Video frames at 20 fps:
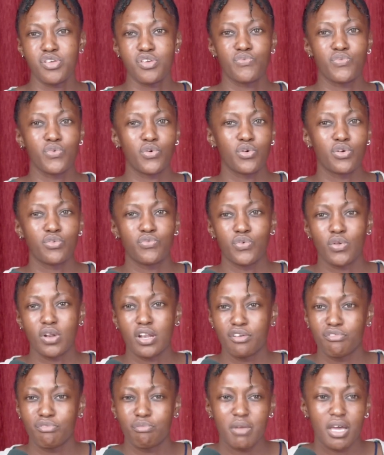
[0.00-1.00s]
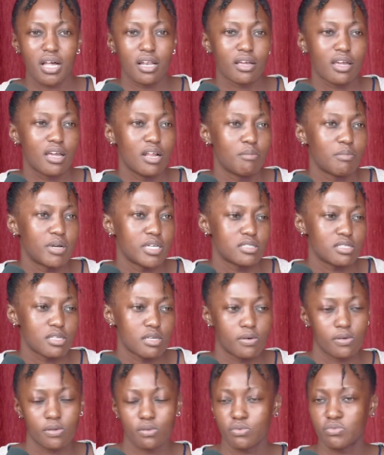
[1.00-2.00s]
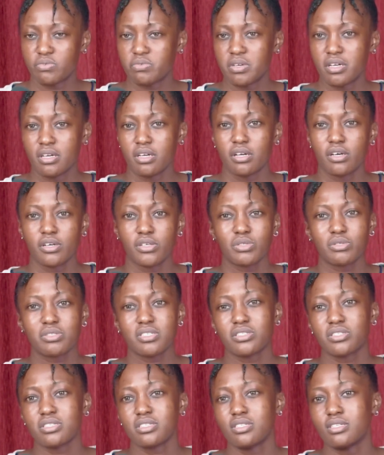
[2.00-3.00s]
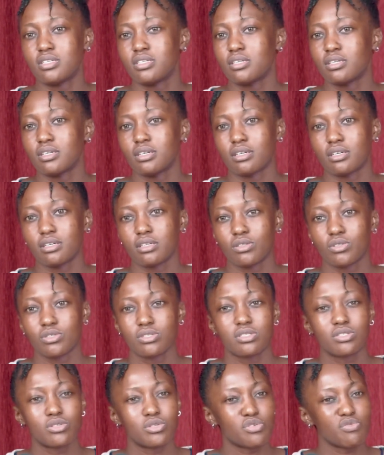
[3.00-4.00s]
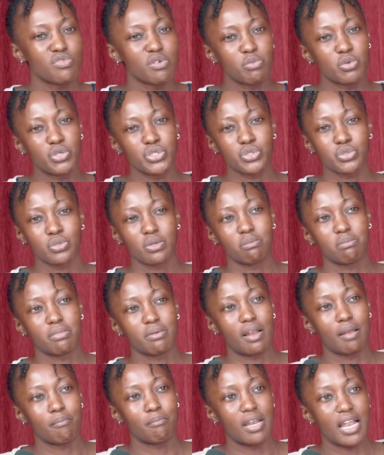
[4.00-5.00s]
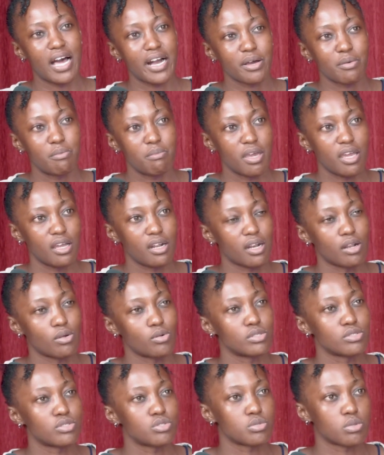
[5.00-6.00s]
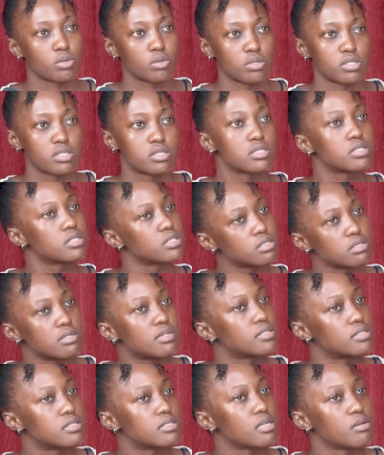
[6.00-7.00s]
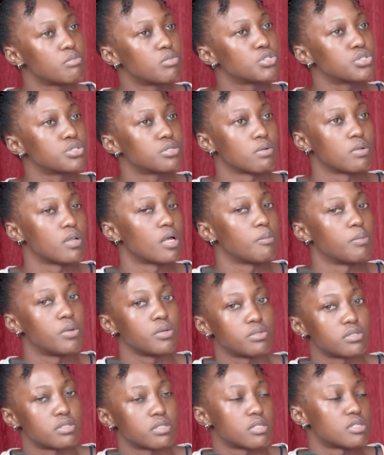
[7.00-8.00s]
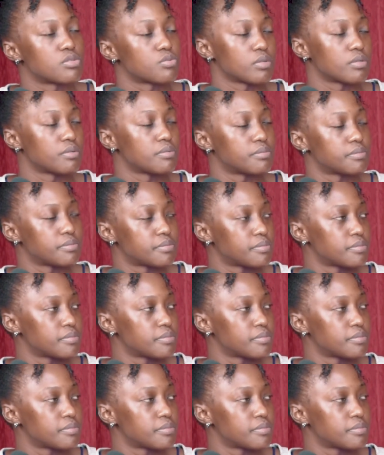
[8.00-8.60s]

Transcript: If you leave me, I'll kill myself. Those sort of emotional blackmail also. It's emotional abuse as well.